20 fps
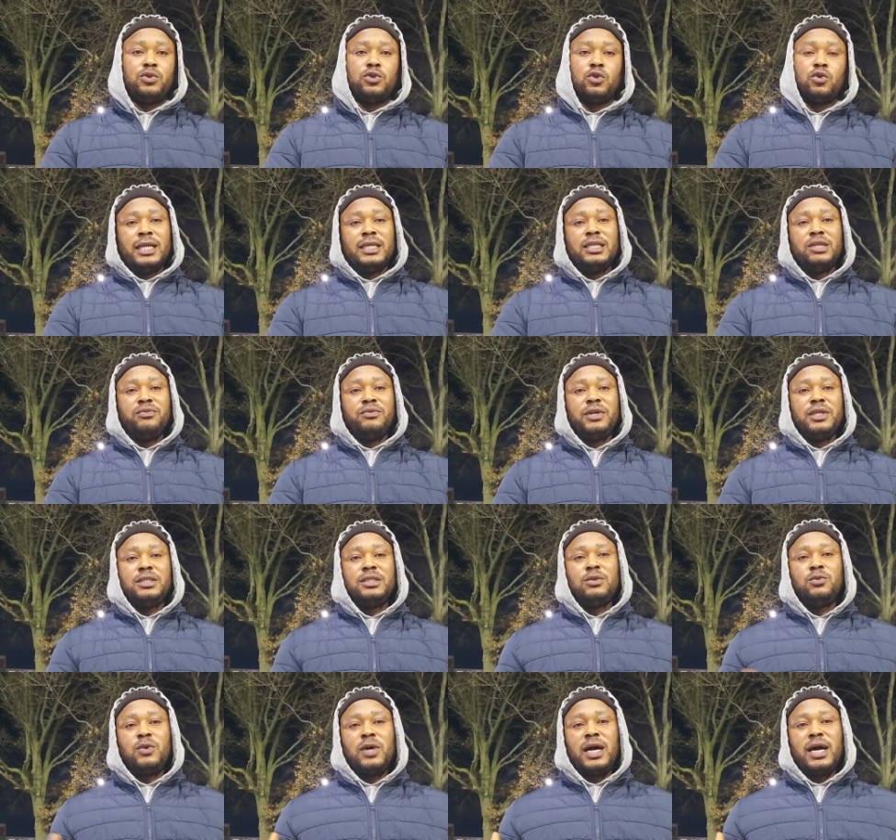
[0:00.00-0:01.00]
So the
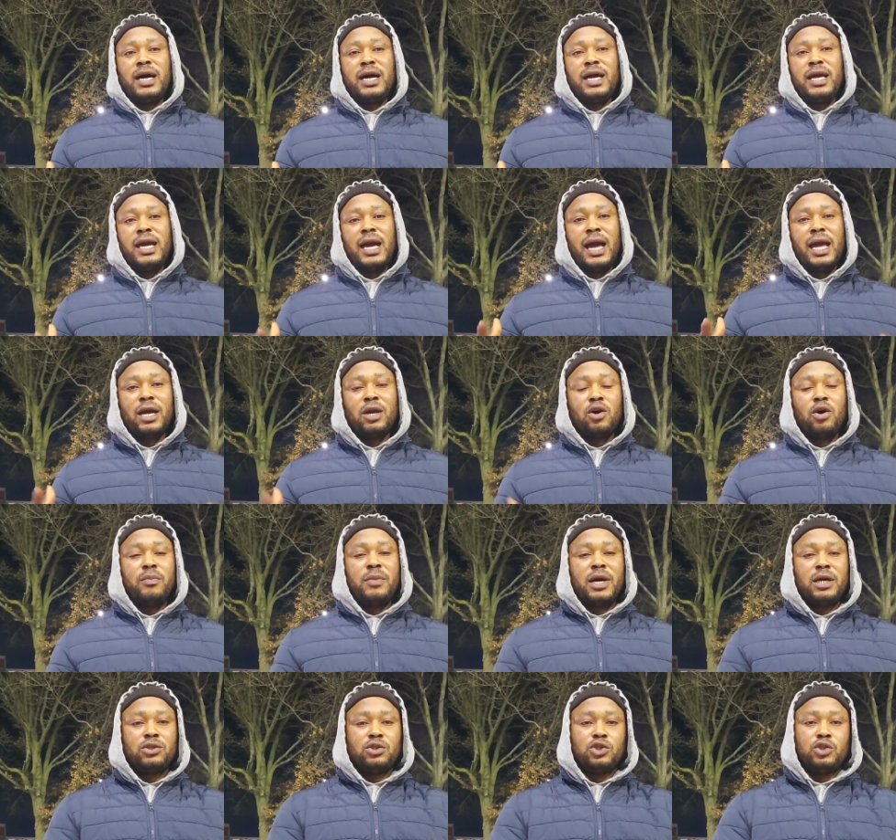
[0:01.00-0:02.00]
reason why I
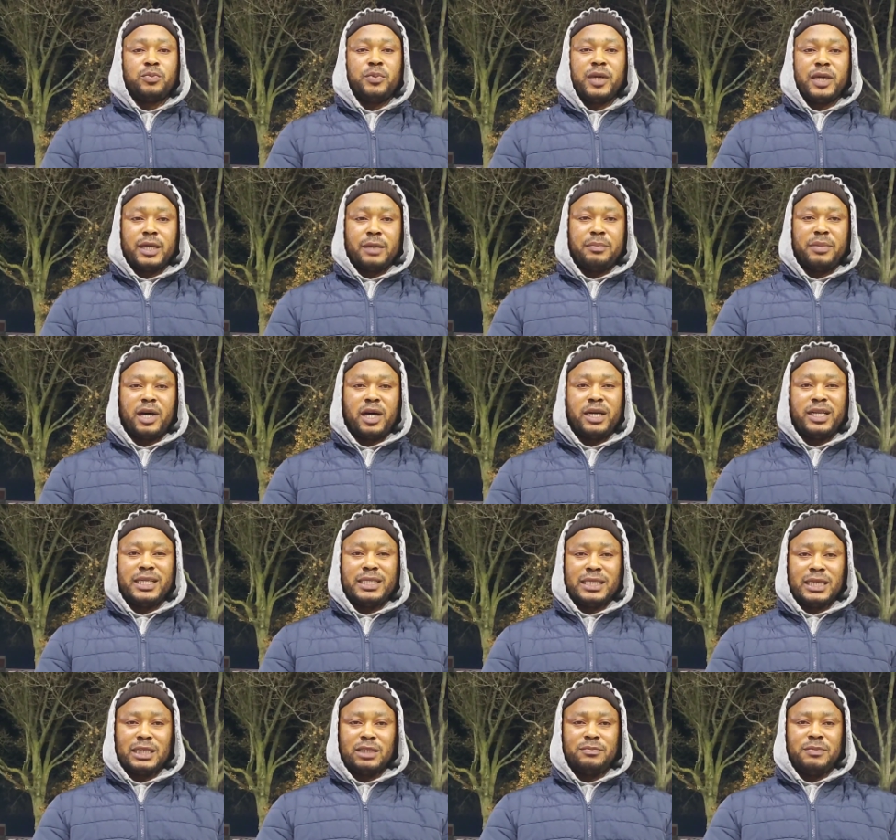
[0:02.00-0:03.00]
come out to speak about
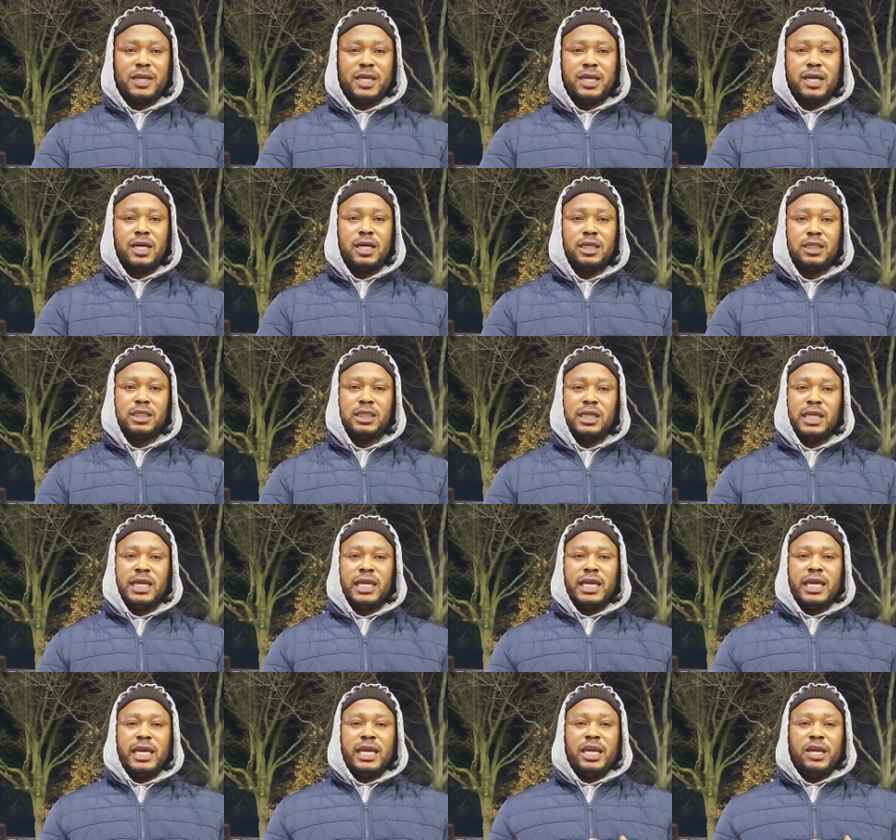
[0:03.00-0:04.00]
this is because
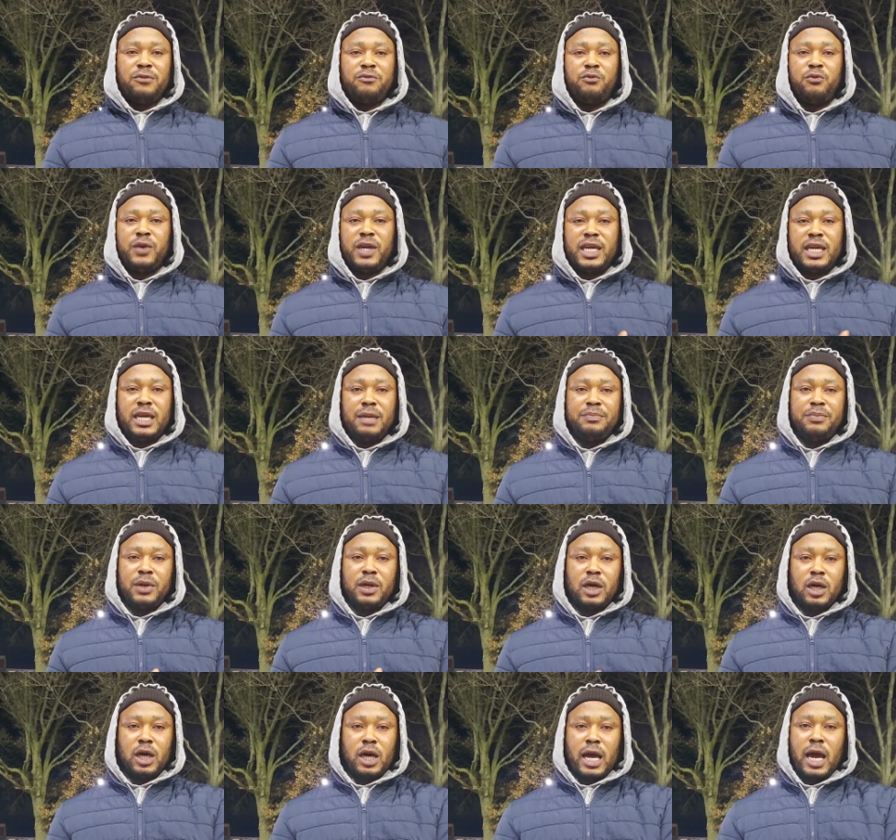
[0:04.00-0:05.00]
if we keep
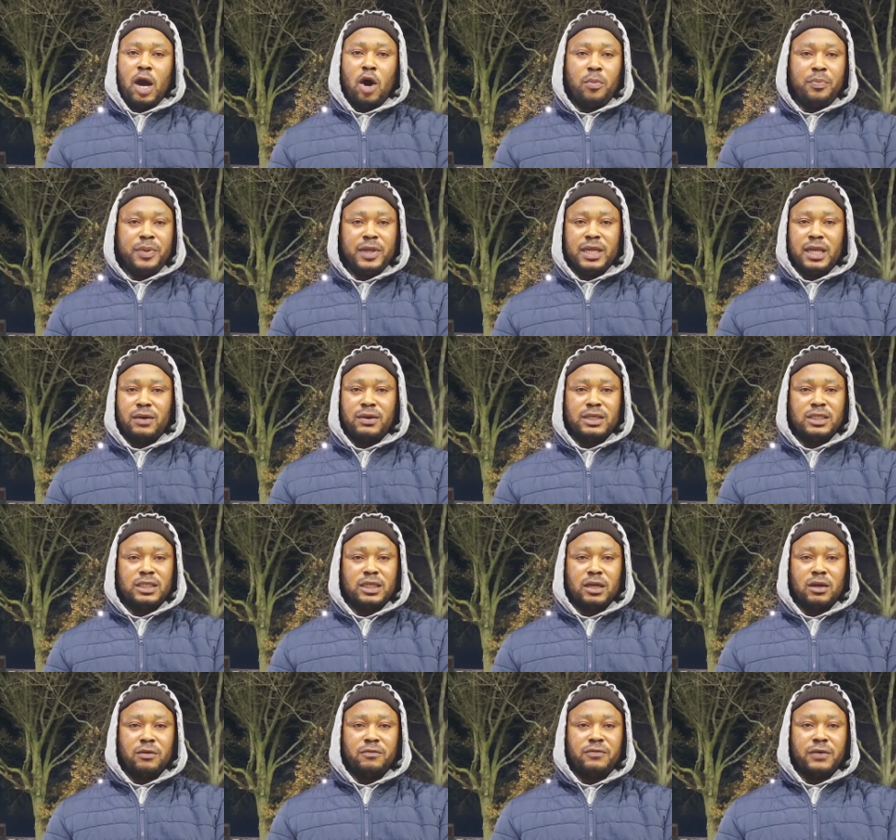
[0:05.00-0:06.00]
helping
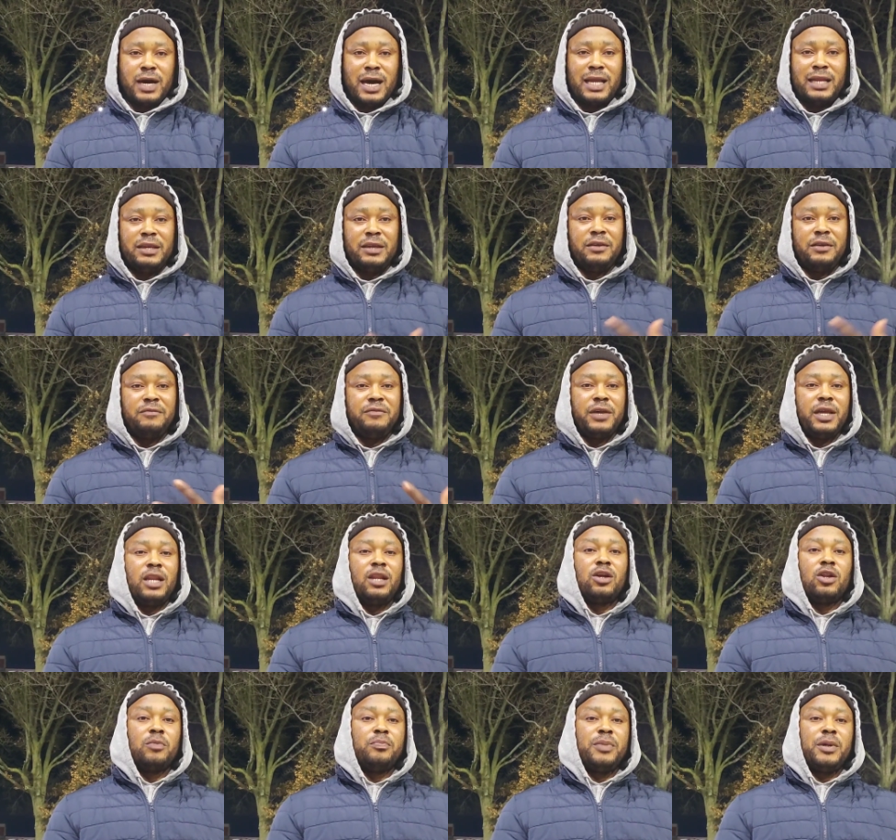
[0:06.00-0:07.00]
ourselves and if a
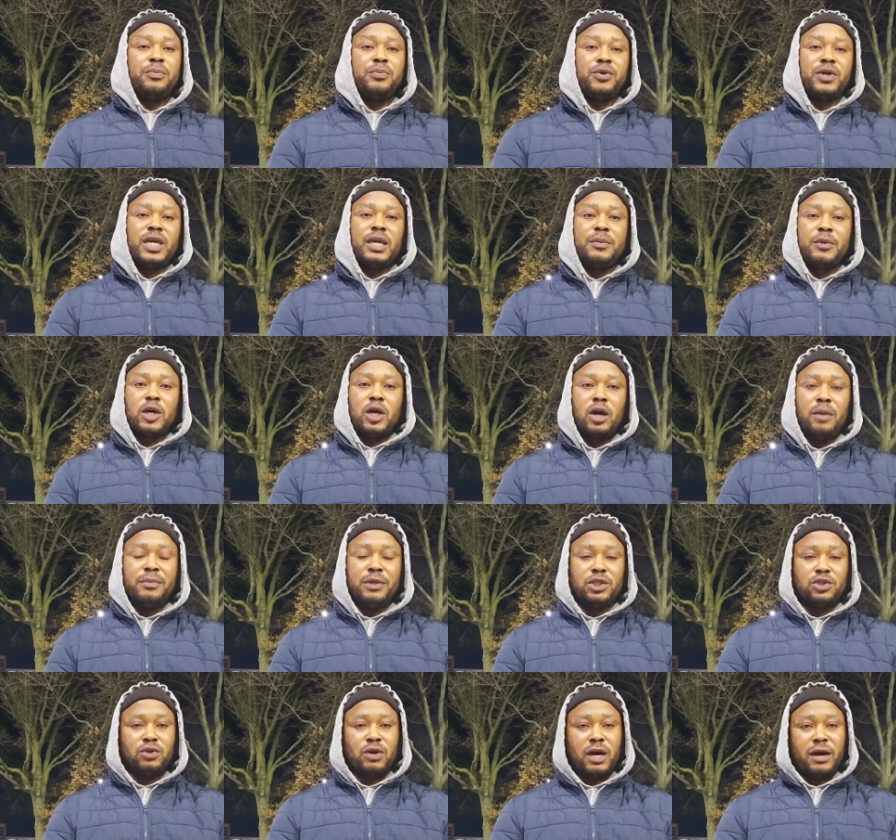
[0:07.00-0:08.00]
lot of people keep
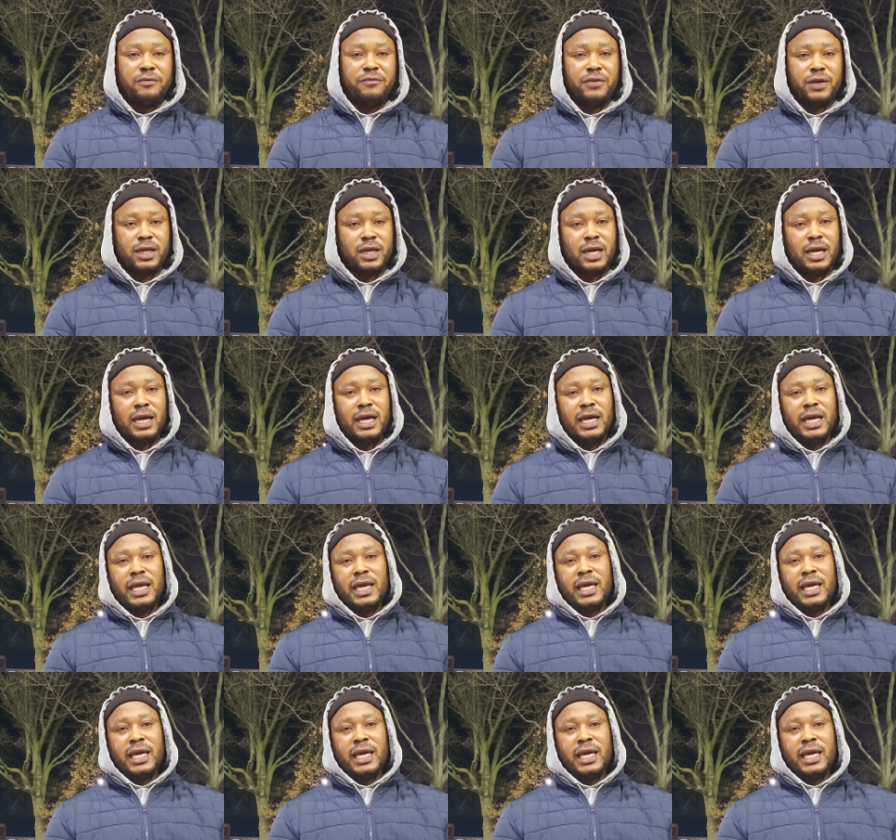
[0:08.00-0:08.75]
coming to Africa,